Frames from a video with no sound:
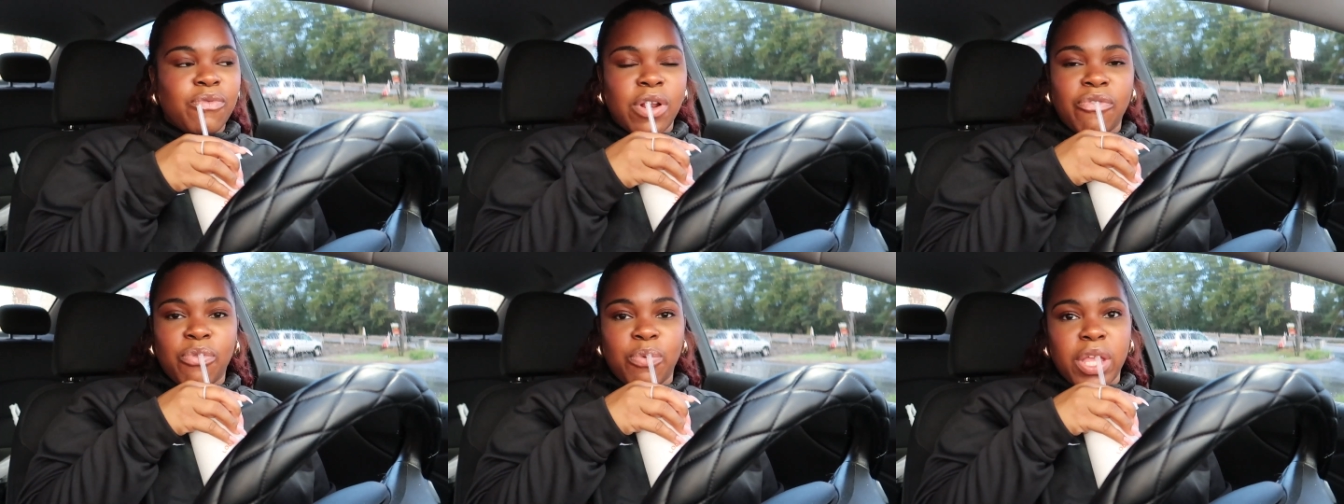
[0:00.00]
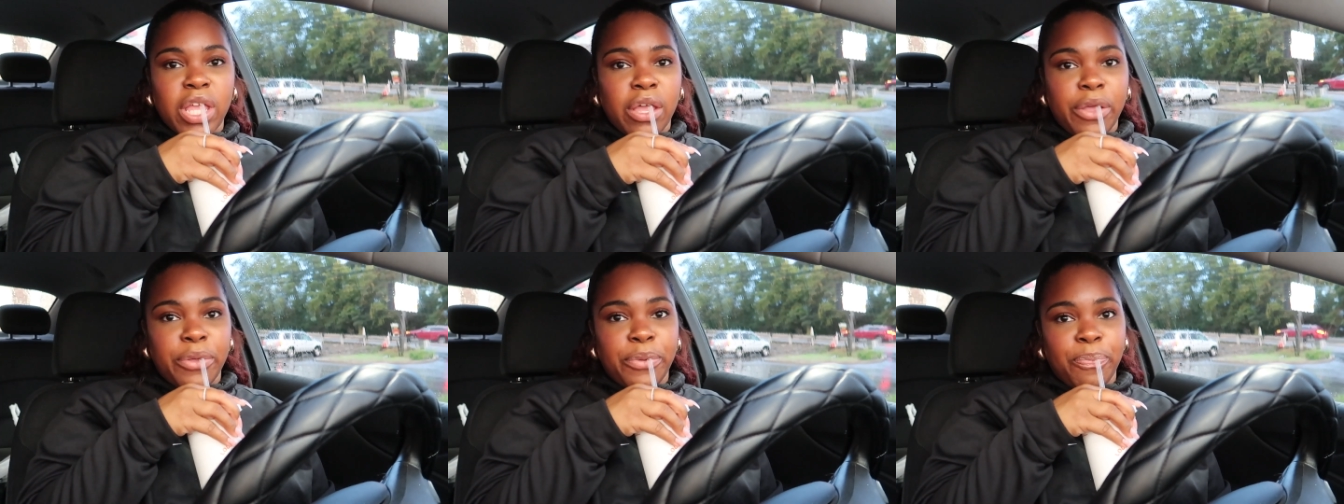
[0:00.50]
whenever we get
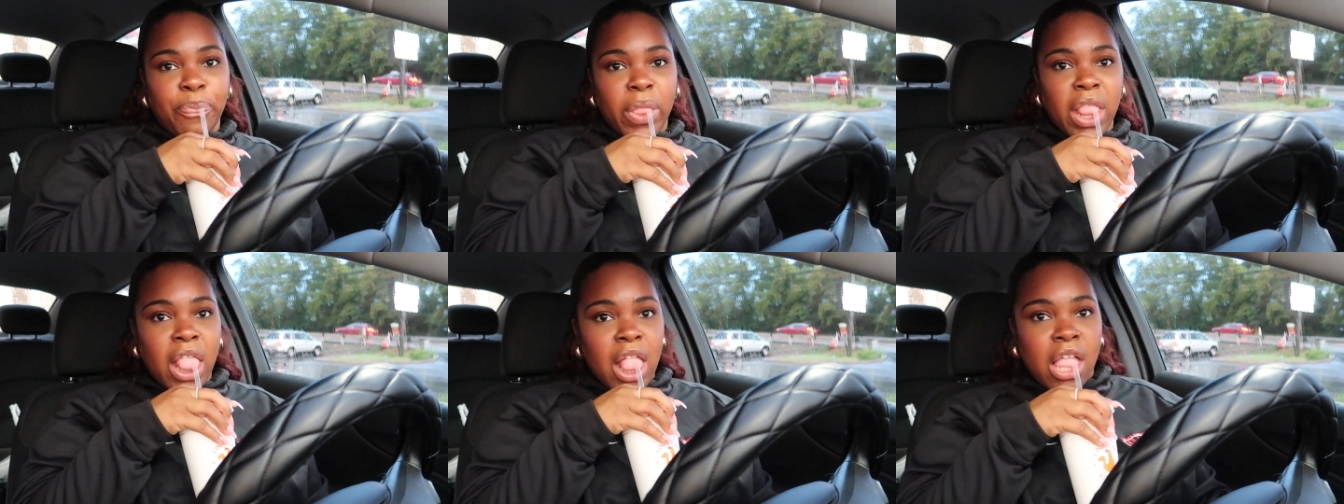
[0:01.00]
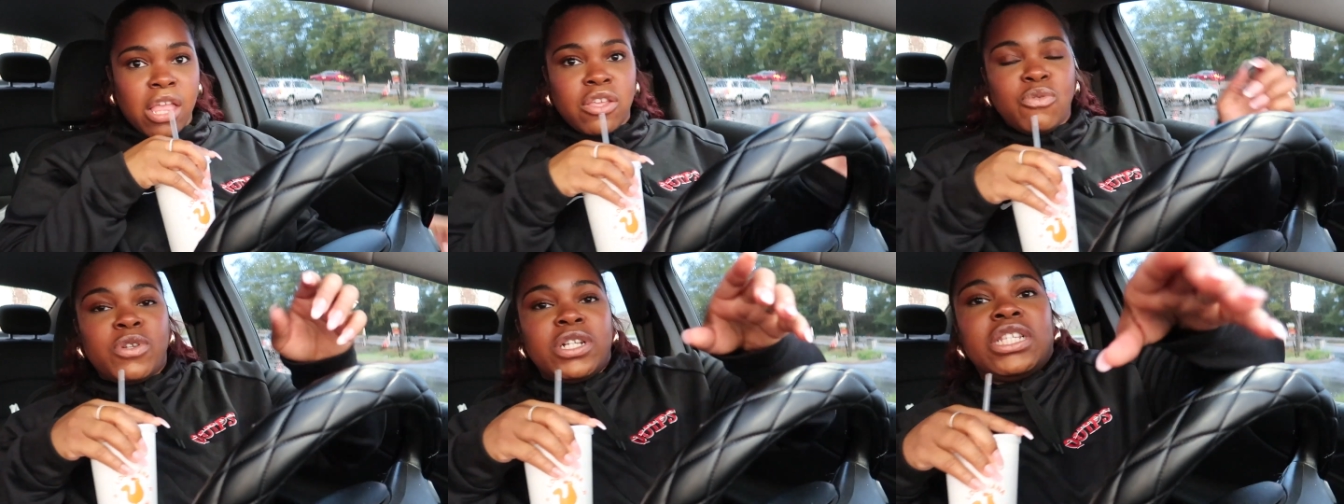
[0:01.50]
home.
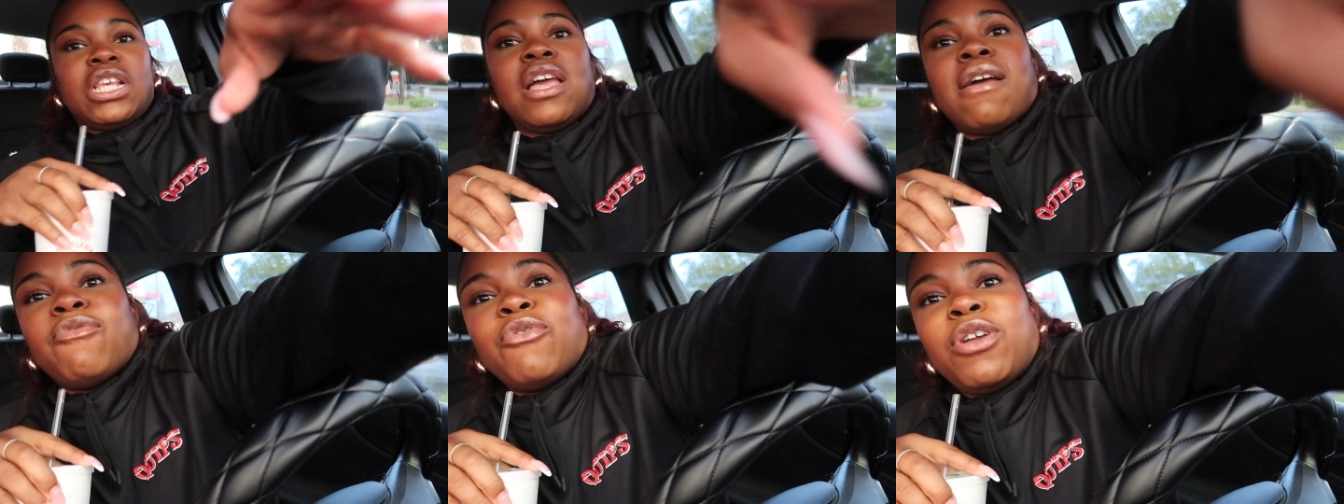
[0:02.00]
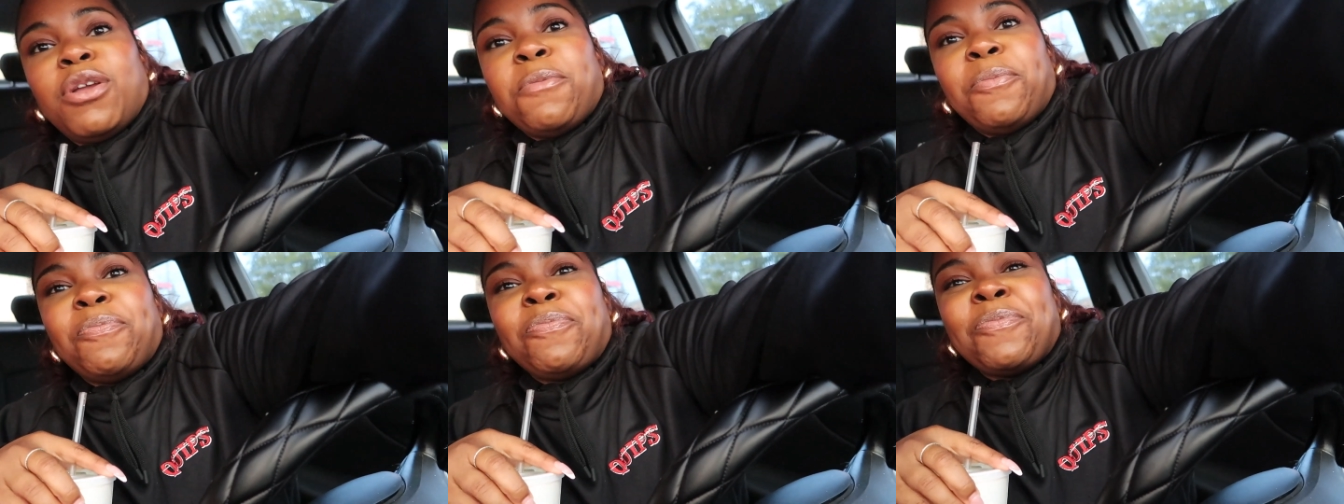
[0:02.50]
You want to say hi,
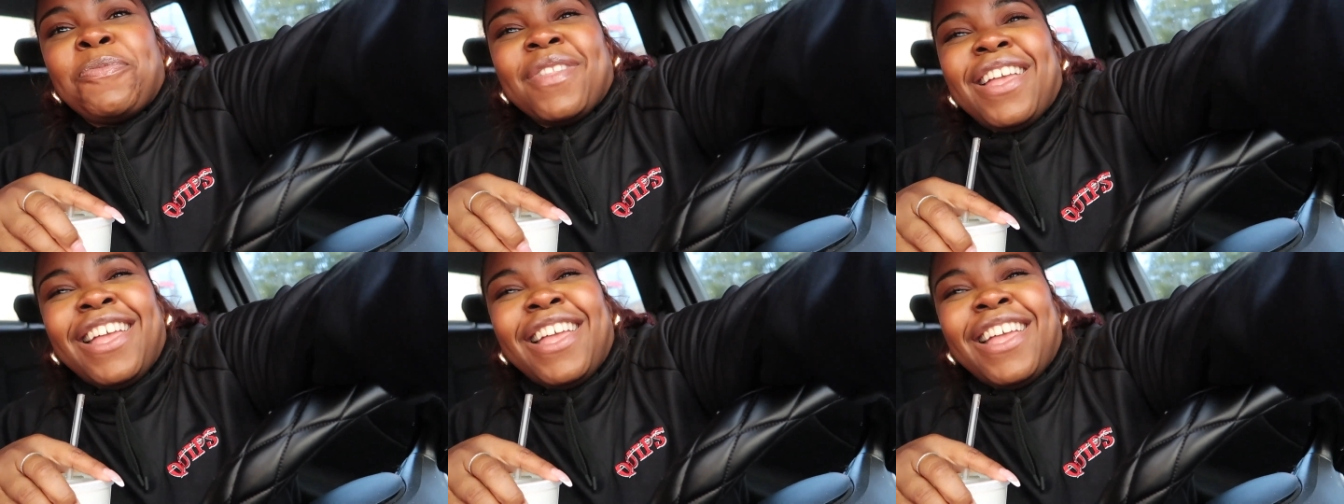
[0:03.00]
friend? No.